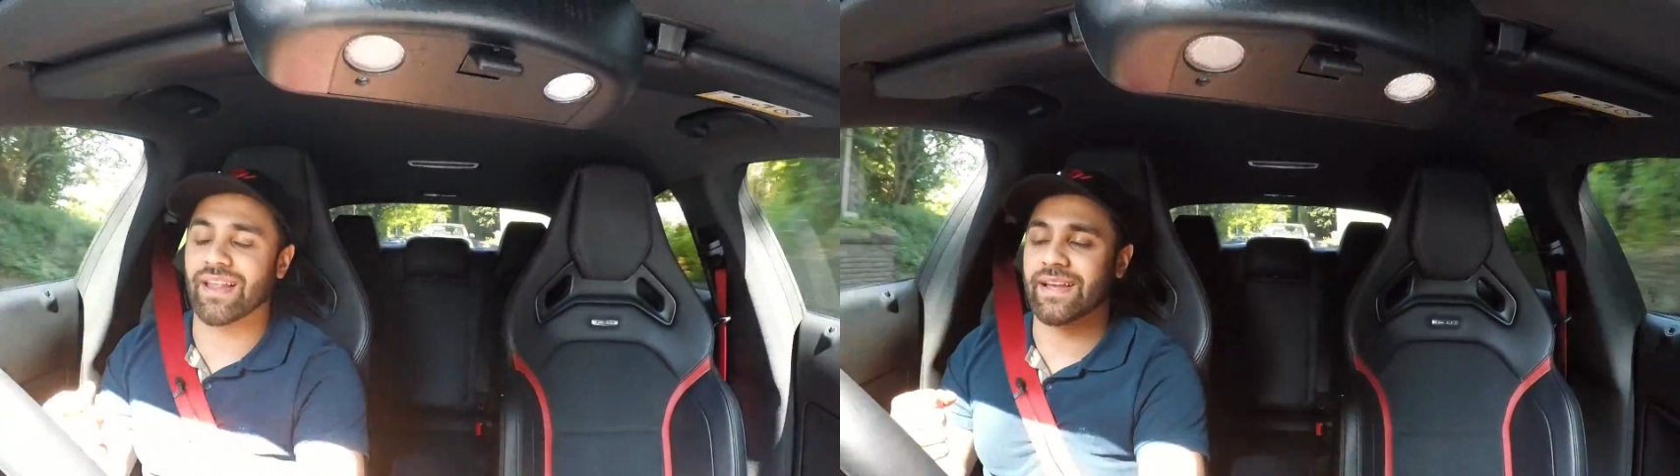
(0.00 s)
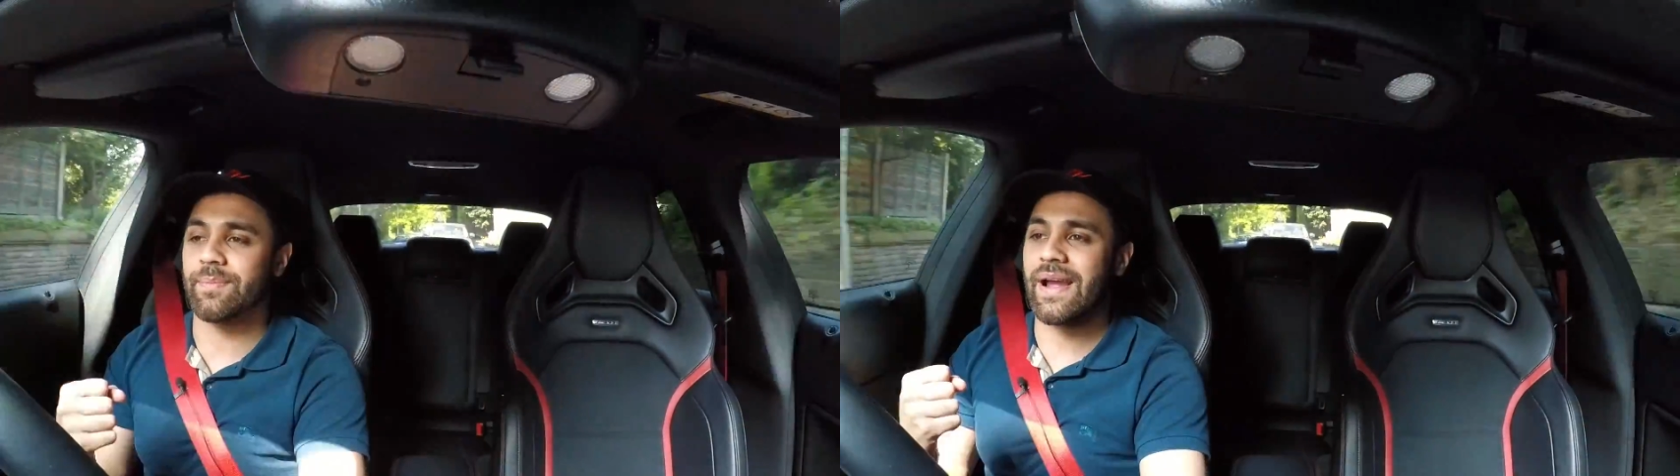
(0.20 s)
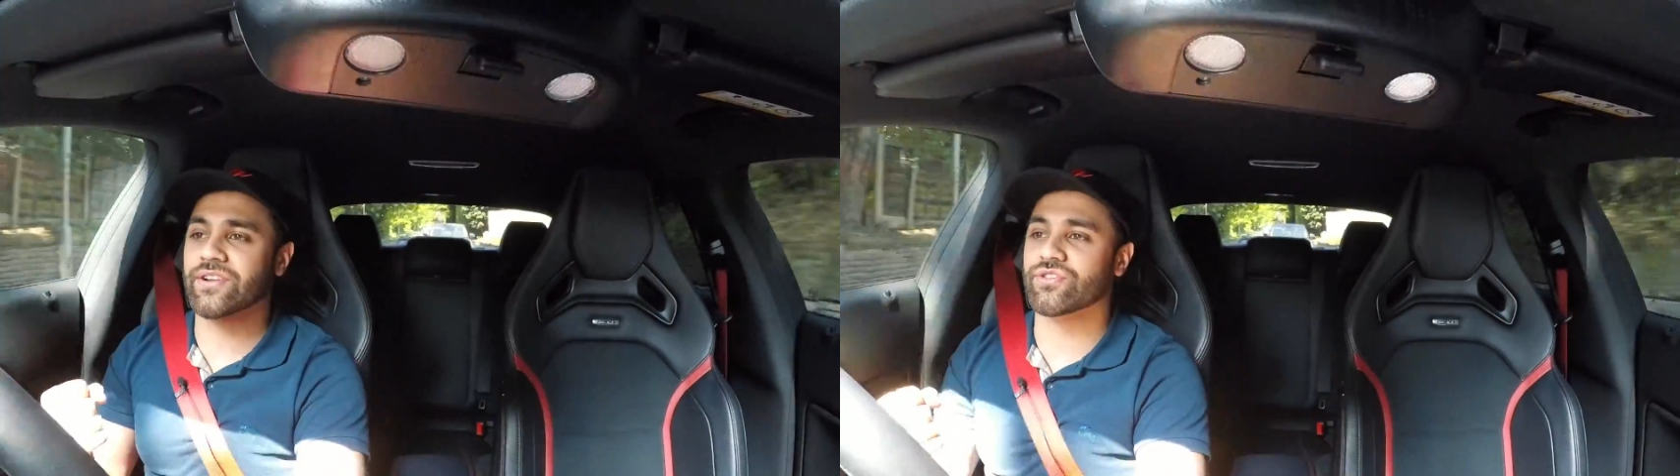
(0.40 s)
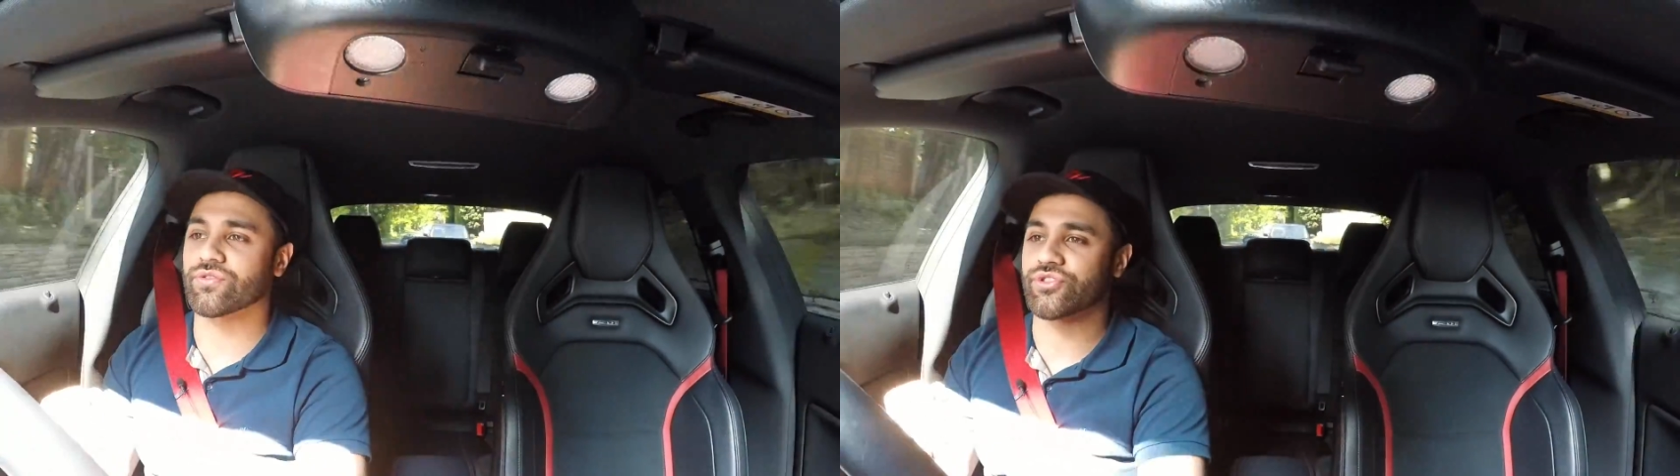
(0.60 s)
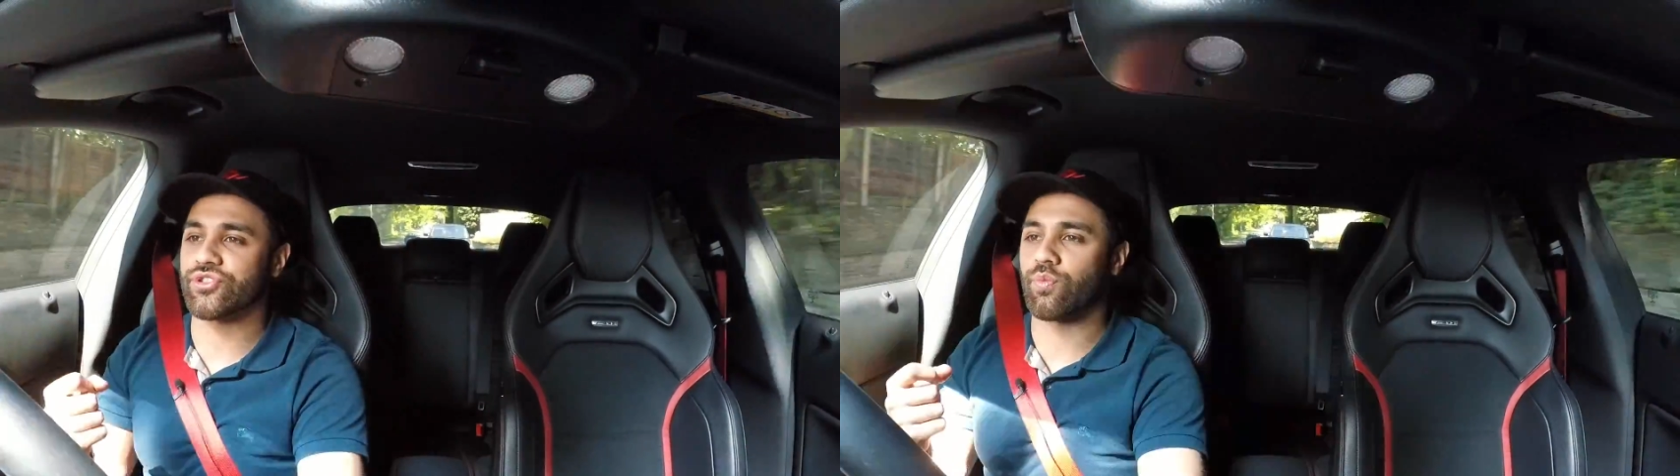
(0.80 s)
Like a
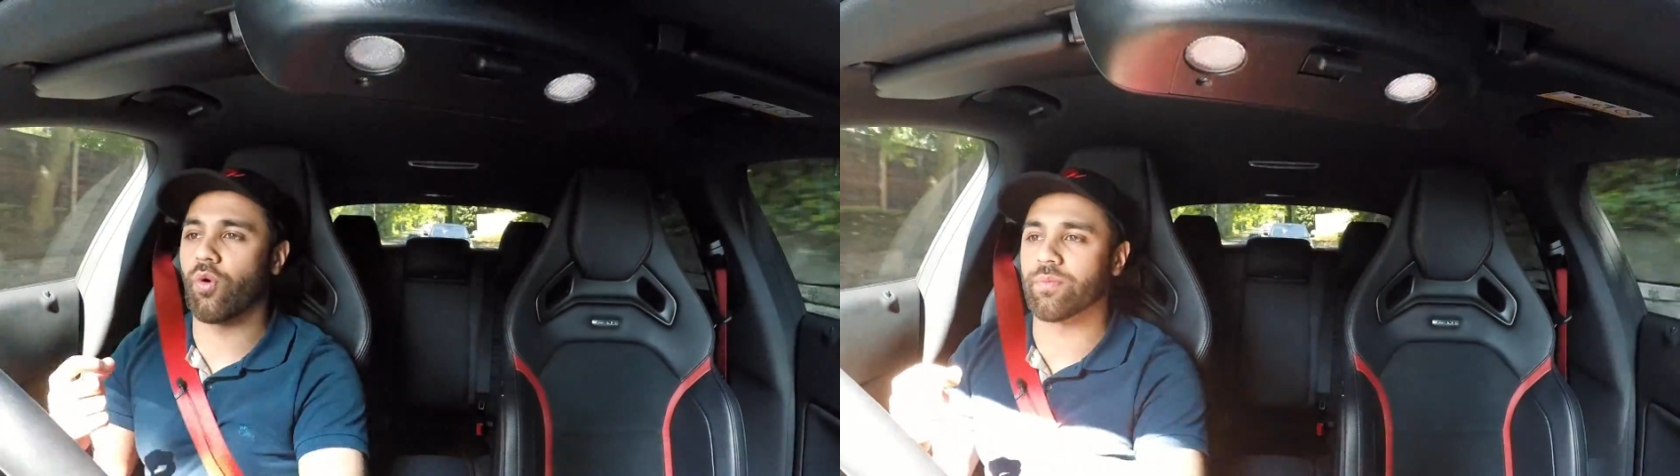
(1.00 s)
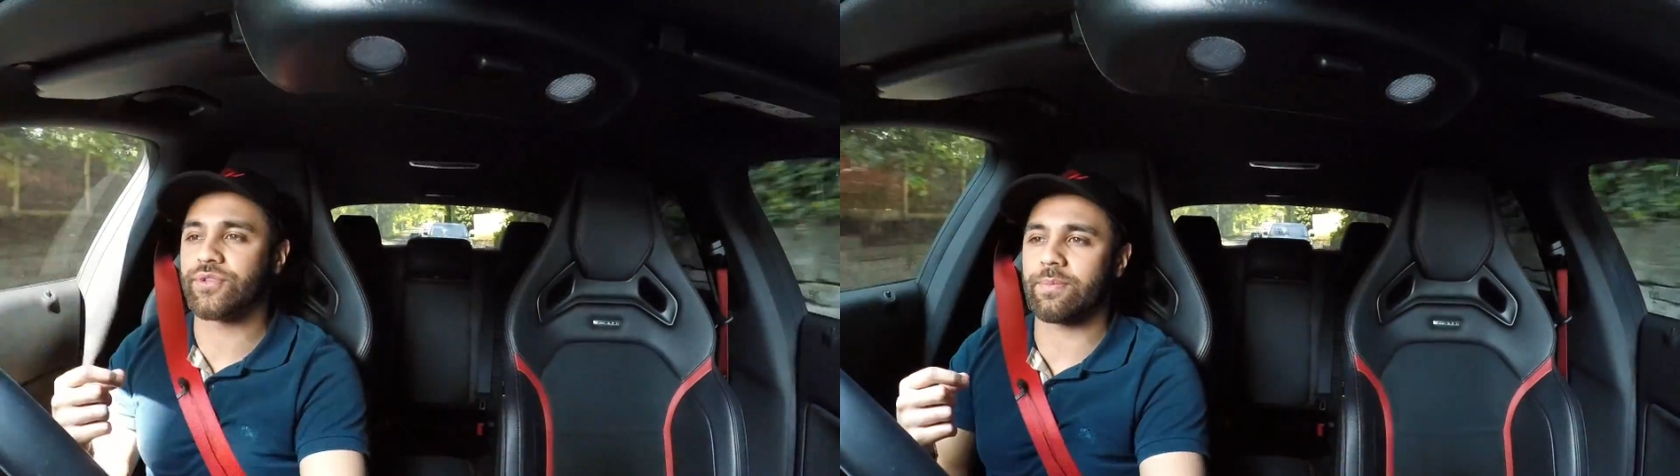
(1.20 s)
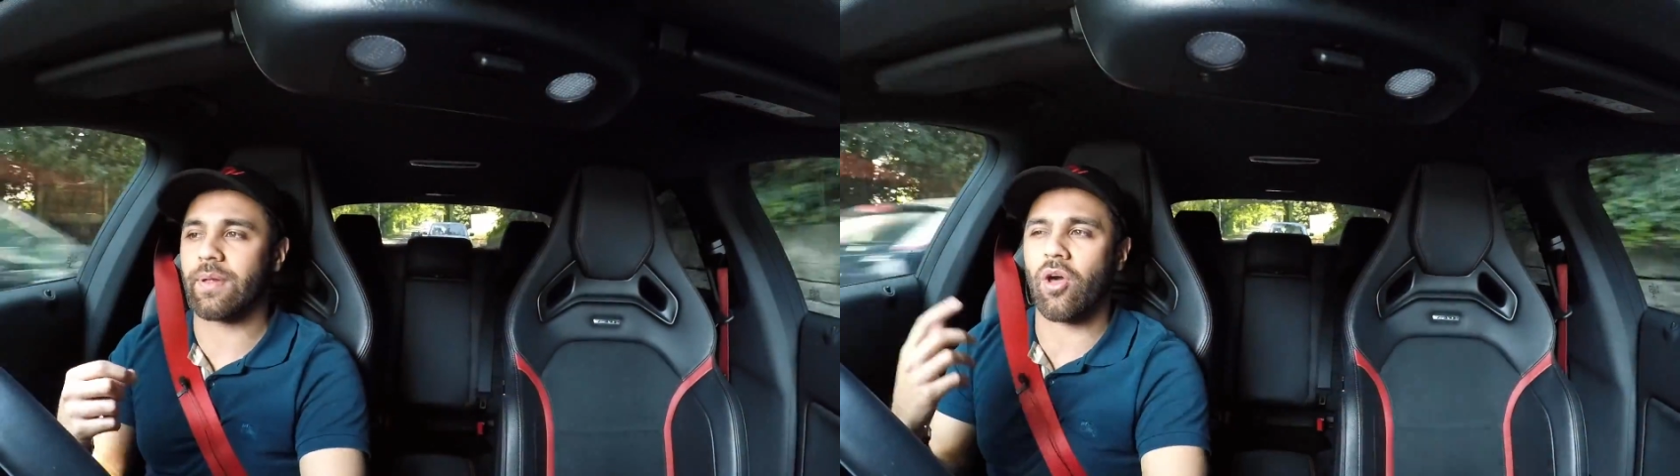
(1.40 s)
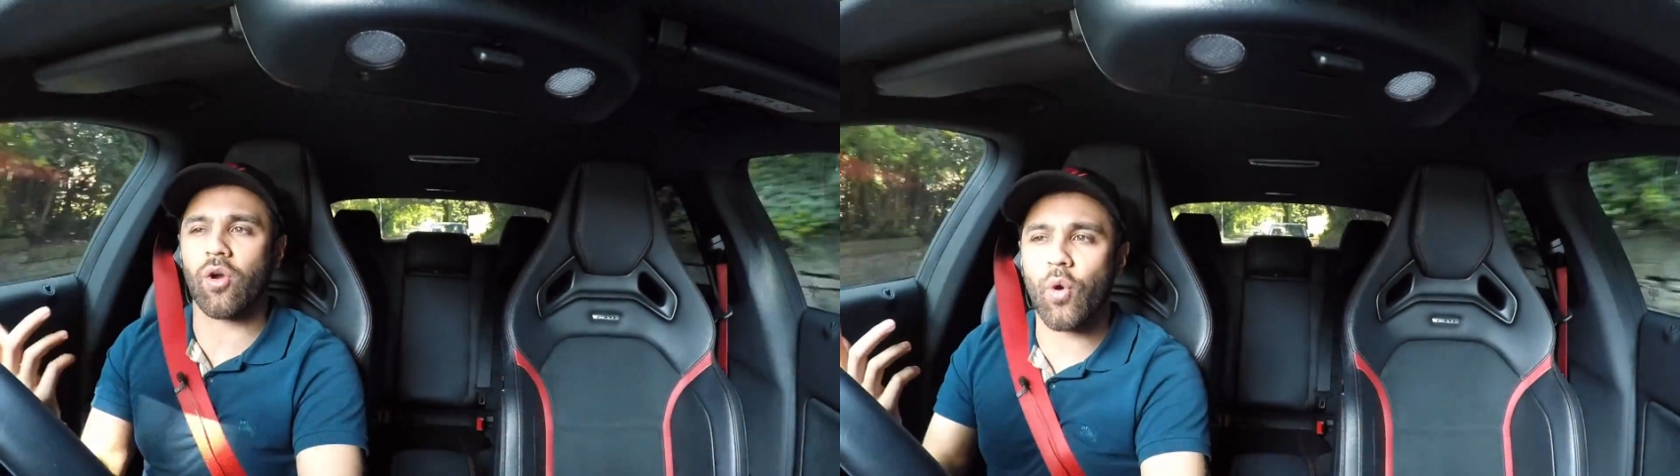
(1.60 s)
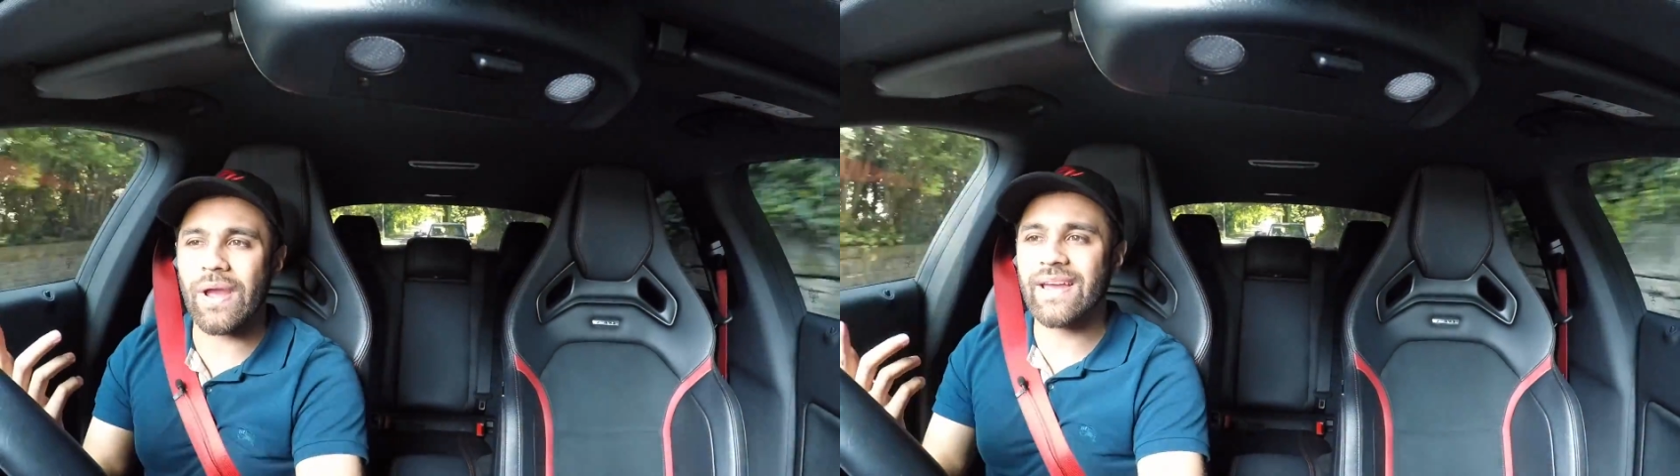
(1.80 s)
petrol just warms up a
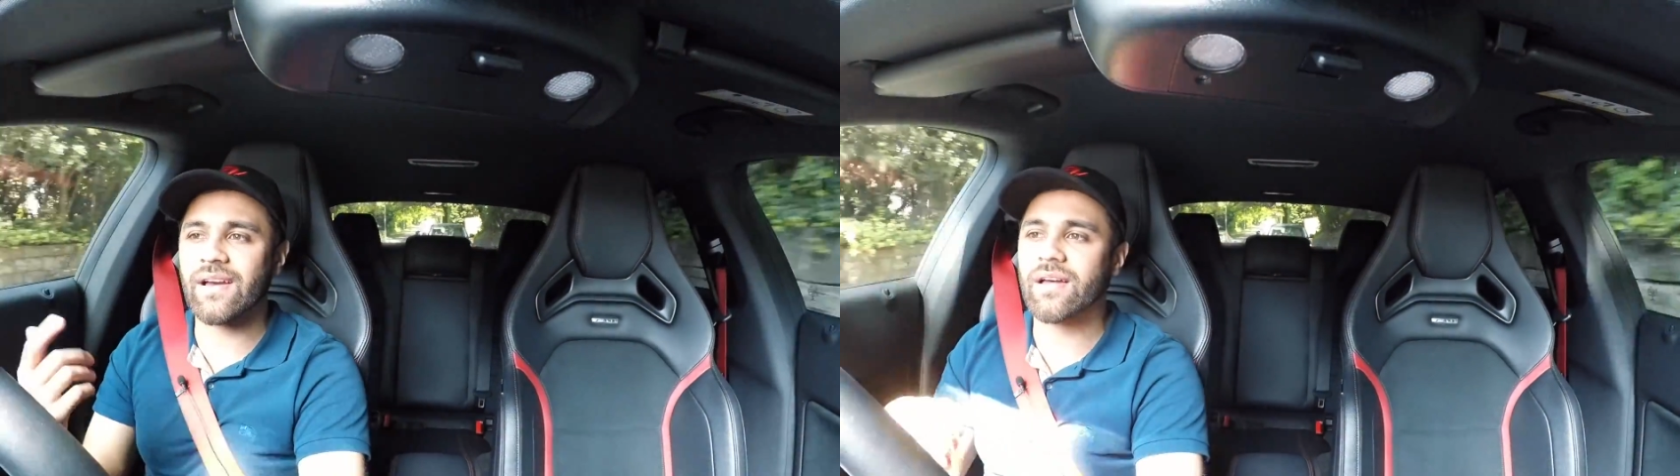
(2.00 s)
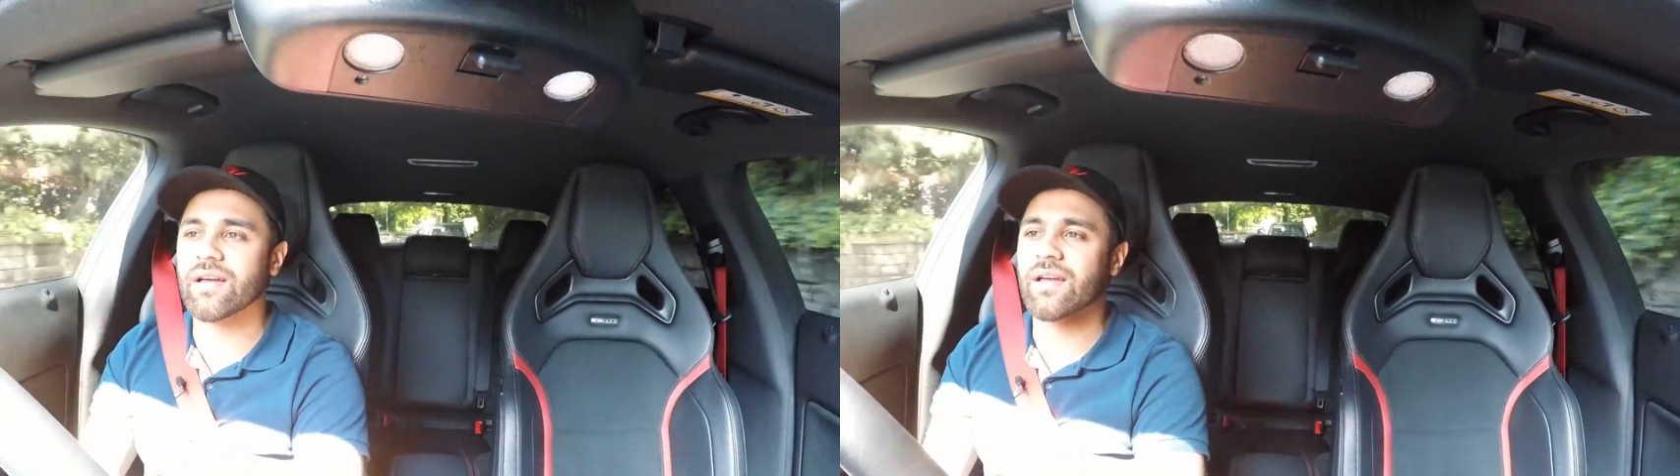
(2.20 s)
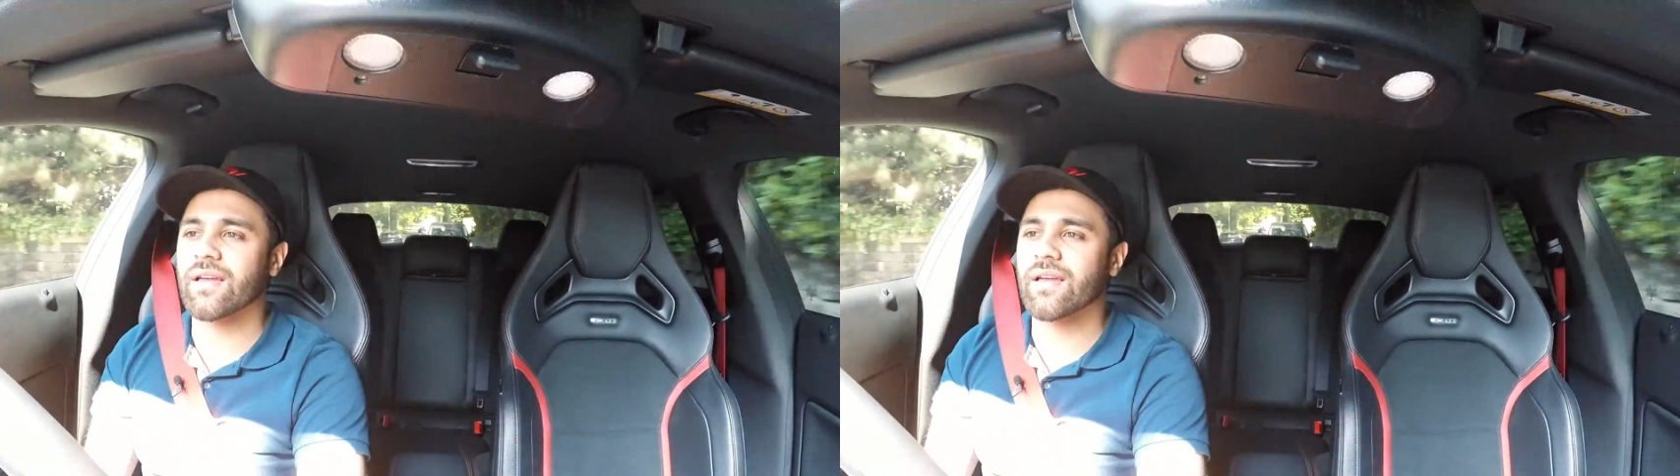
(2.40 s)
lot quicker,